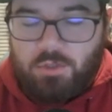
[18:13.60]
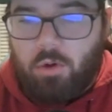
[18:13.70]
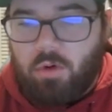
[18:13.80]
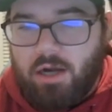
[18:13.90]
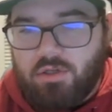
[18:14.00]

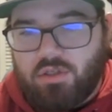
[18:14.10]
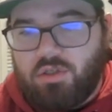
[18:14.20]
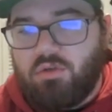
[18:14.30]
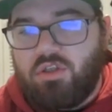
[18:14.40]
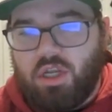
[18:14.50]
Writers
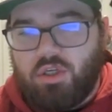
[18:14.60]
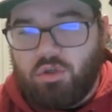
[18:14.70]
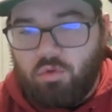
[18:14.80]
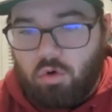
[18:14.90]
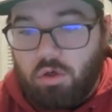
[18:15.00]
Association
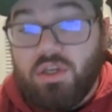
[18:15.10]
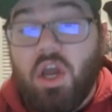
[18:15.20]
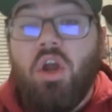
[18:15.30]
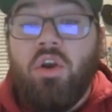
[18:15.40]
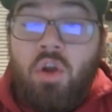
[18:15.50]
awards.
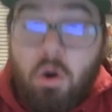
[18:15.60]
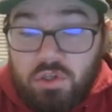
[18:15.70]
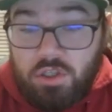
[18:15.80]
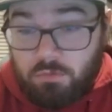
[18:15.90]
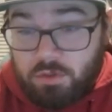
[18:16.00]
No
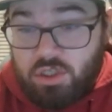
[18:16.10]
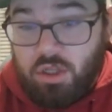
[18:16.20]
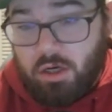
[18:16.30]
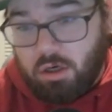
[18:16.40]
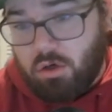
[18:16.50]
Silver
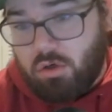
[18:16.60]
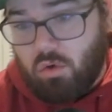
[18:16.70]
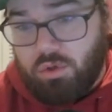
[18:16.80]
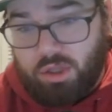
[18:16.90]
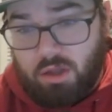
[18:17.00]
Slugger or
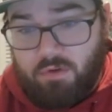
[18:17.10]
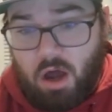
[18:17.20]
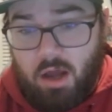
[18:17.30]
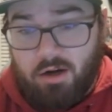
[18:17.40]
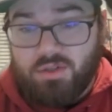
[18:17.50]
Gold Glove
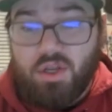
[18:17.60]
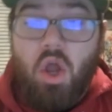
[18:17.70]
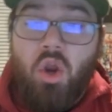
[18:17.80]
honors.